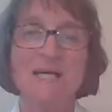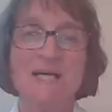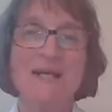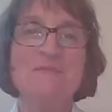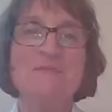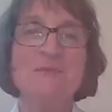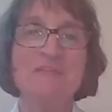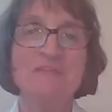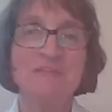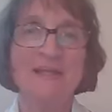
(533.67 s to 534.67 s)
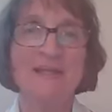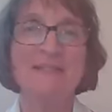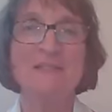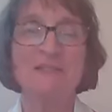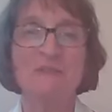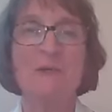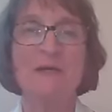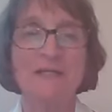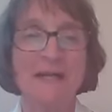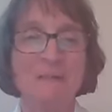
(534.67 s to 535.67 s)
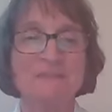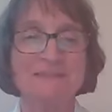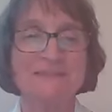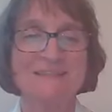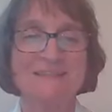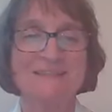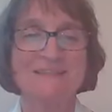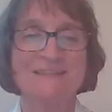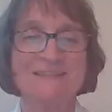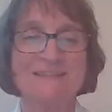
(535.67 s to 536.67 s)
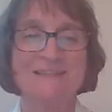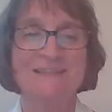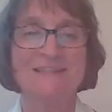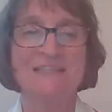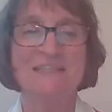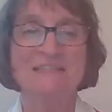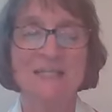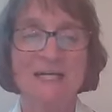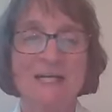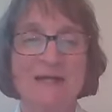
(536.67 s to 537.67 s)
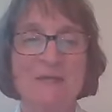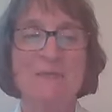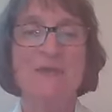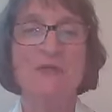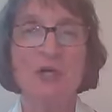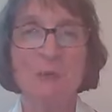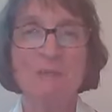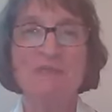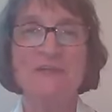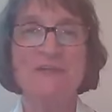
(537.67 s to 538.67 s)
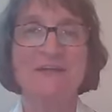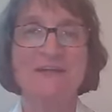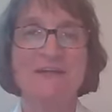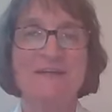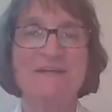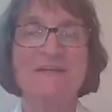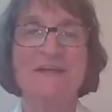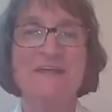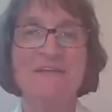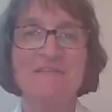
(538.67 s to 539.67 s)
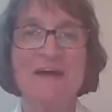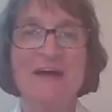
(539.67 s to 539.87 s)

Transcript: Time to reflect of what happened. Time and comfort that